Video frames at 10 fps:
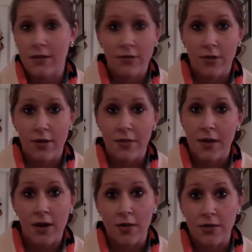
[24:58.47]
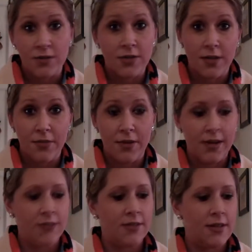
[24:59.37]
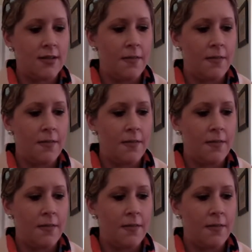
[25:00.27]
Growing up, I always used to get breakouts.